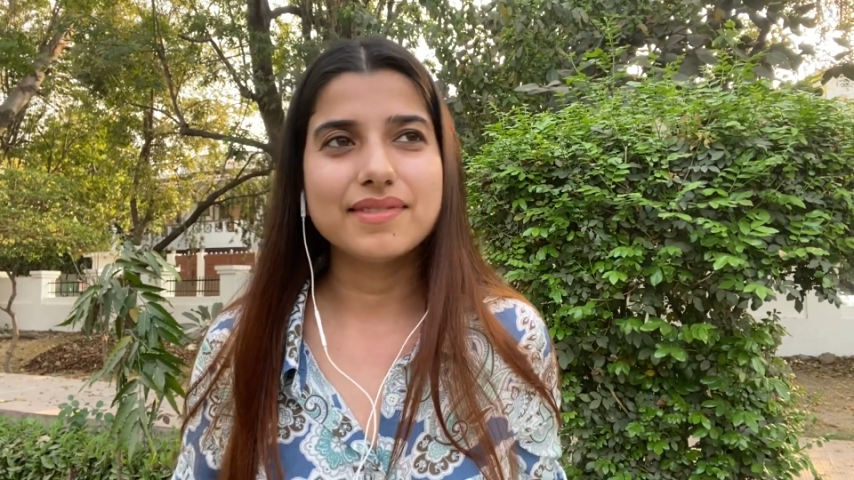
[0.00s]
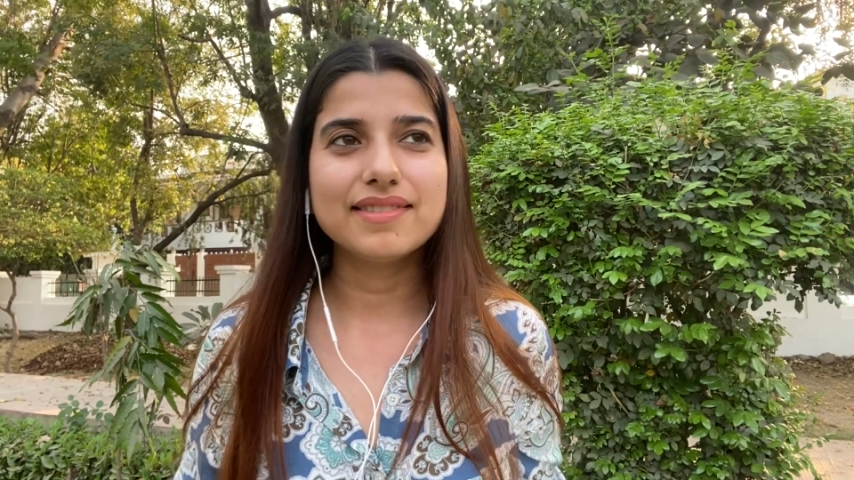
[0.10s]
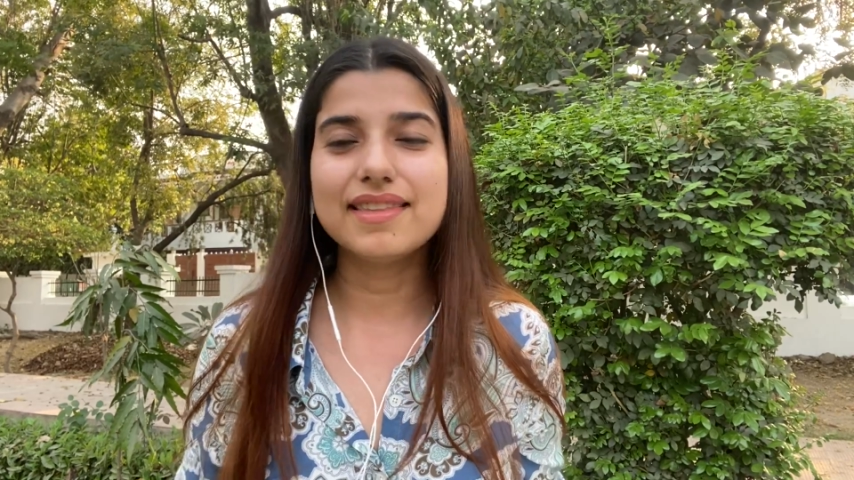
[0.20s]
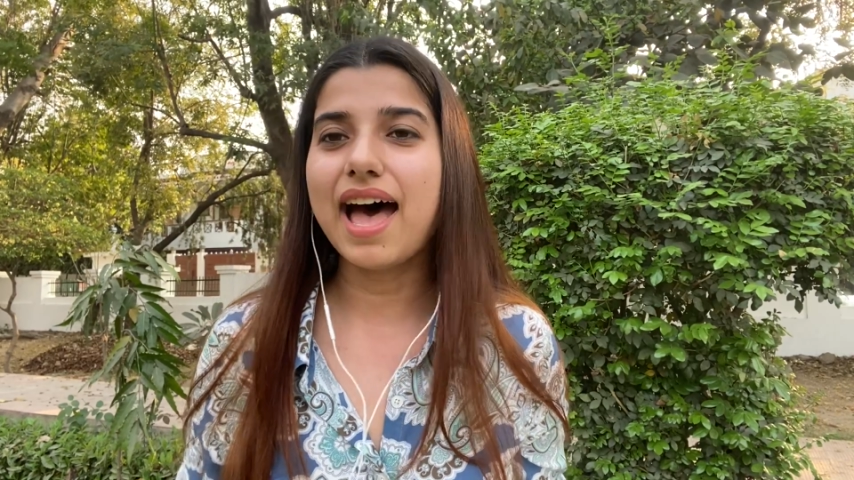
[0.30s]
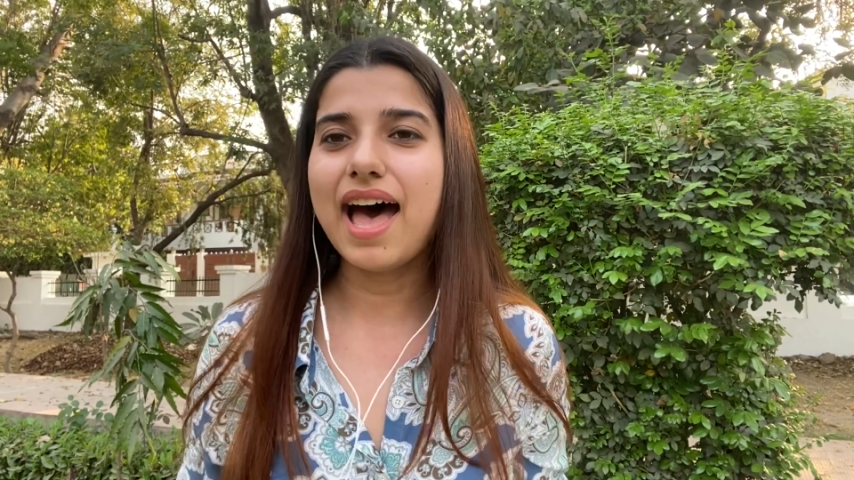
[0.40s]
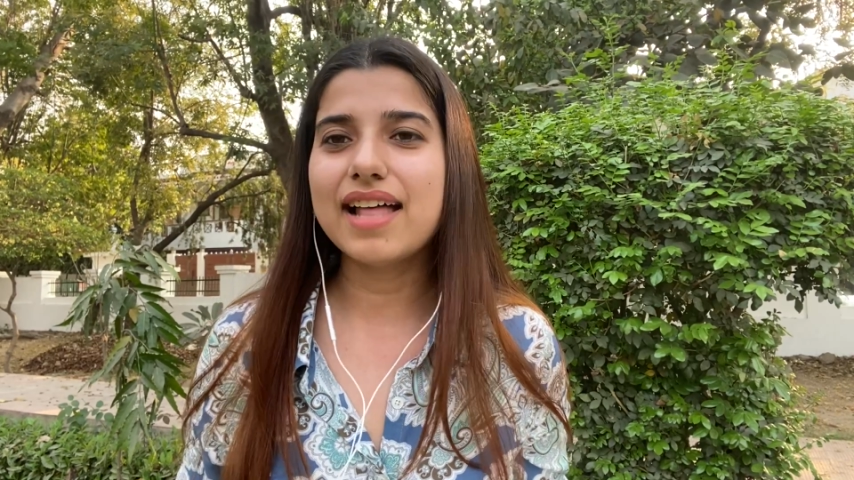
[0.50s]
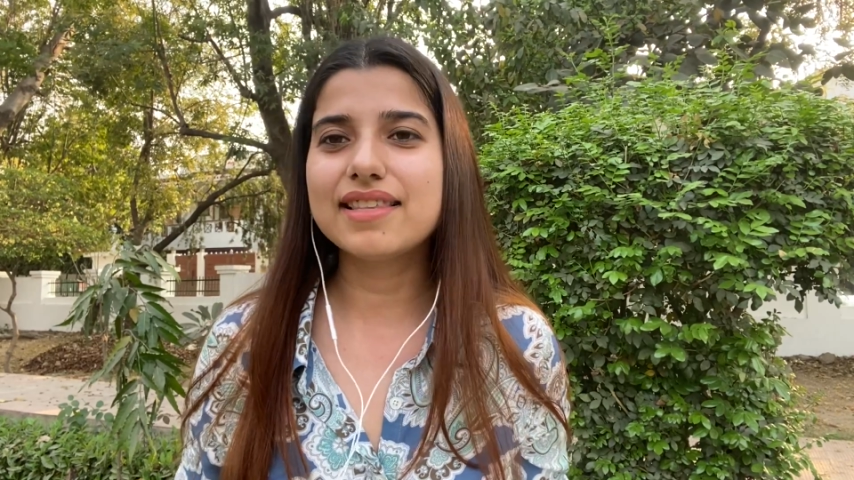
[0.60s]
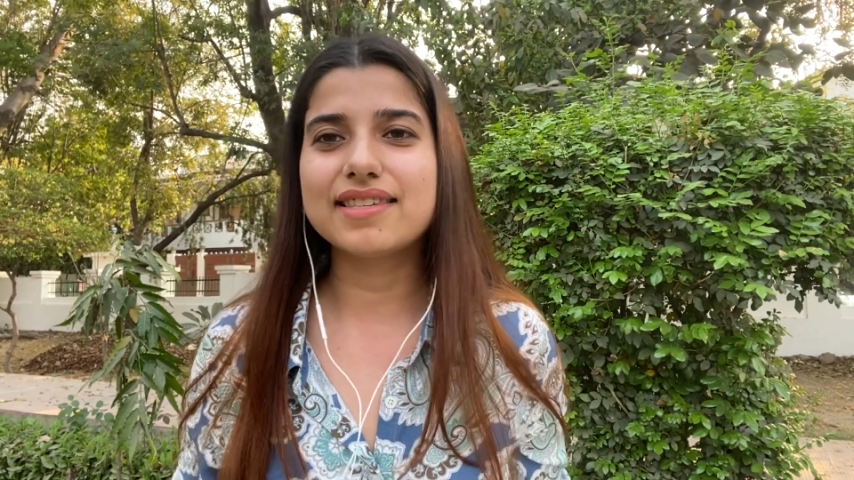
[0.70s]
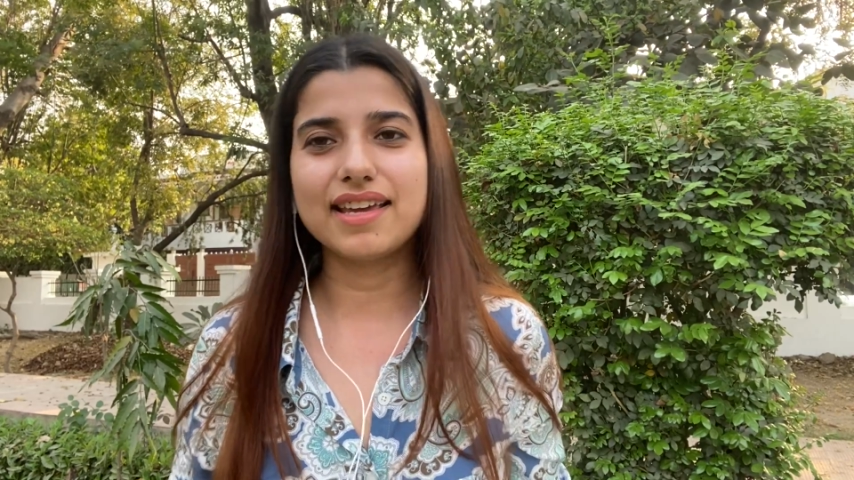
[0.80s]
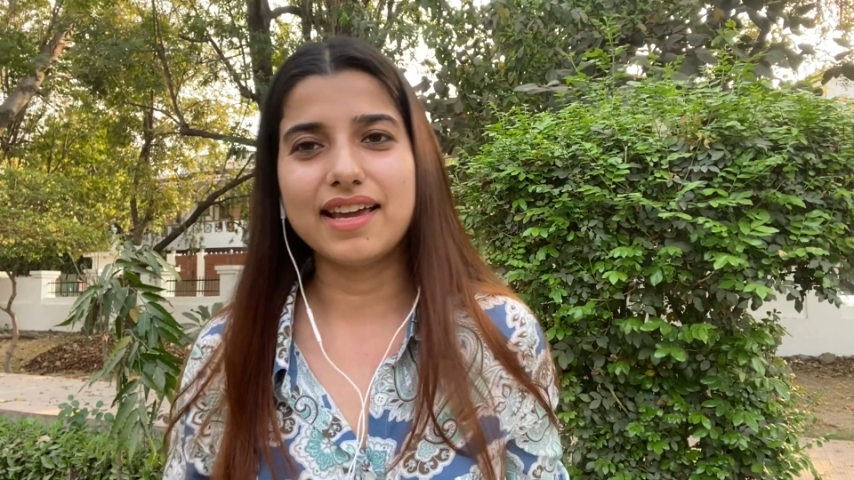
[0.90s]

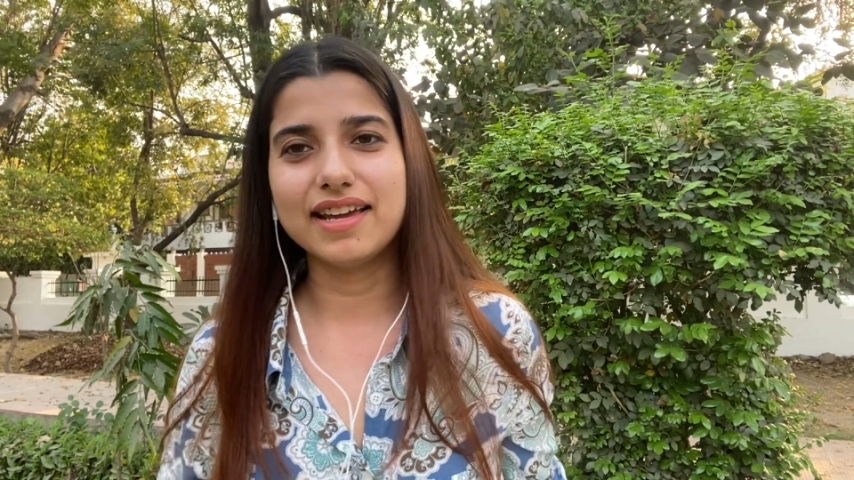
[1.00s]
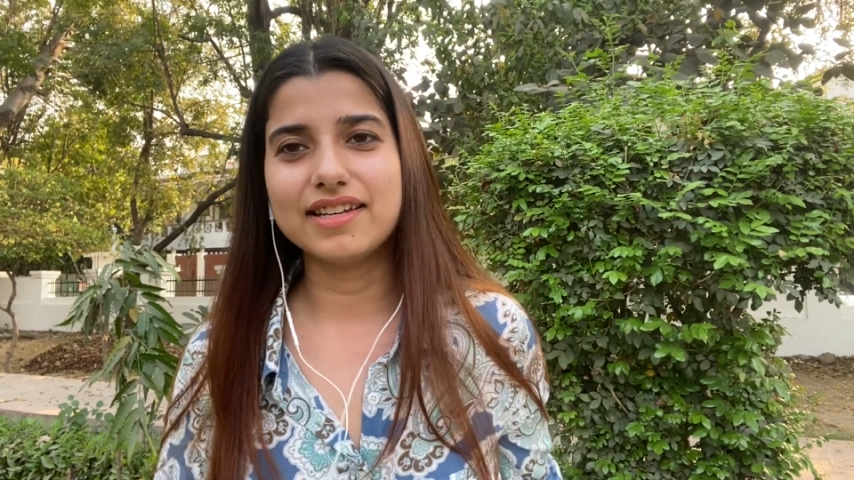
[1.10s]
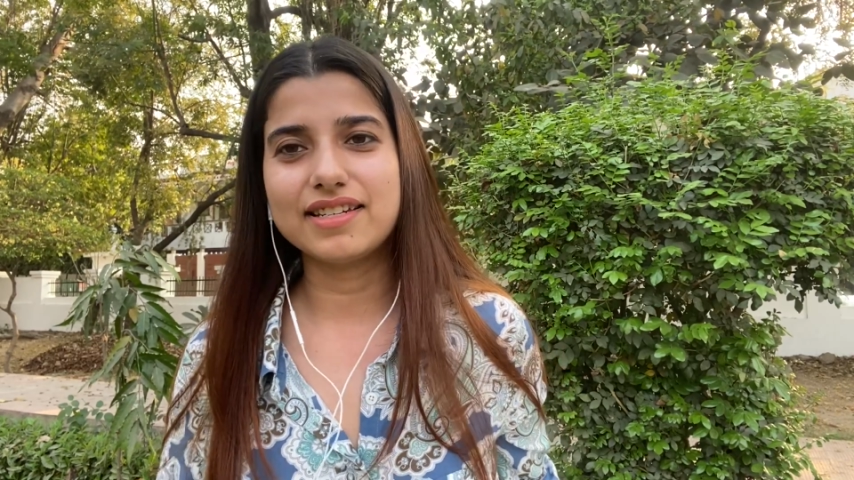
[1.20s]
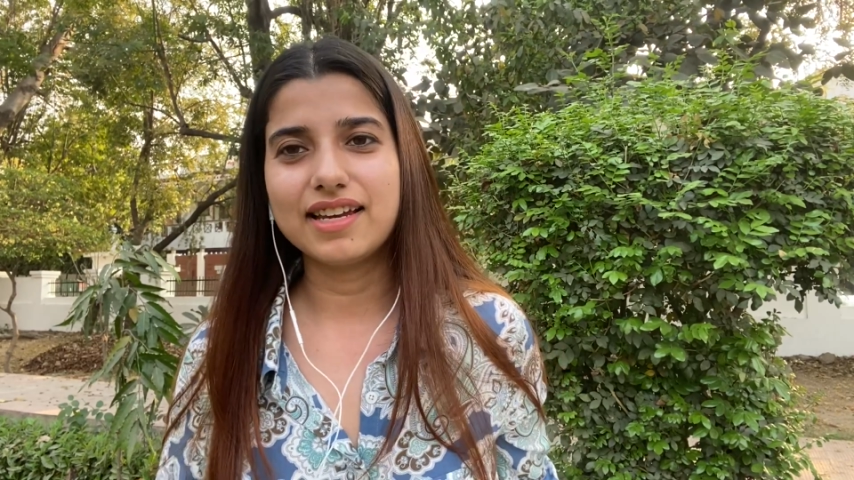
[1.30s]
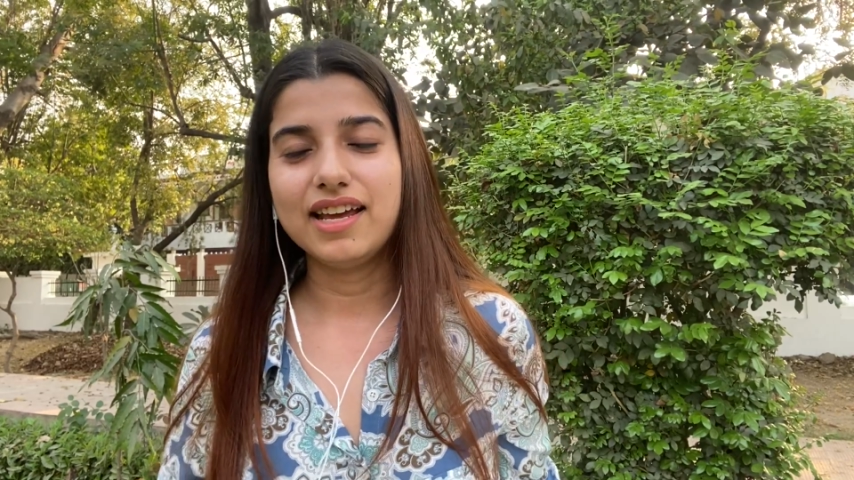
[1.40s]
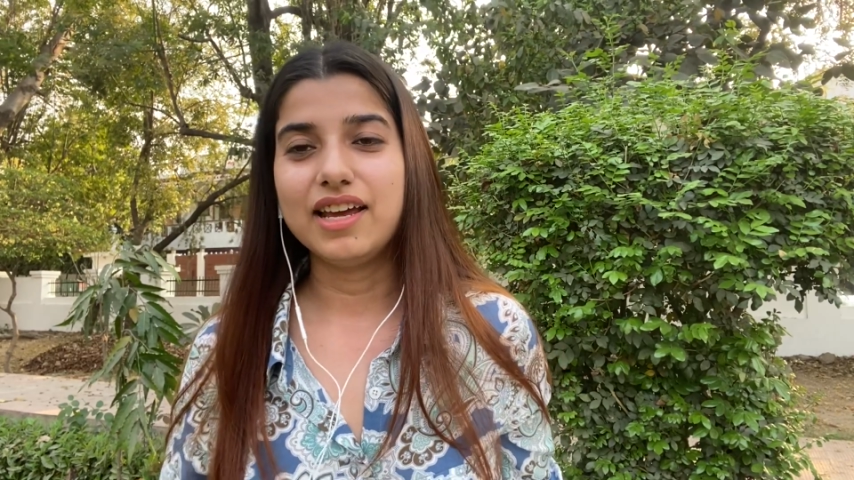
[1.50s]
That's it.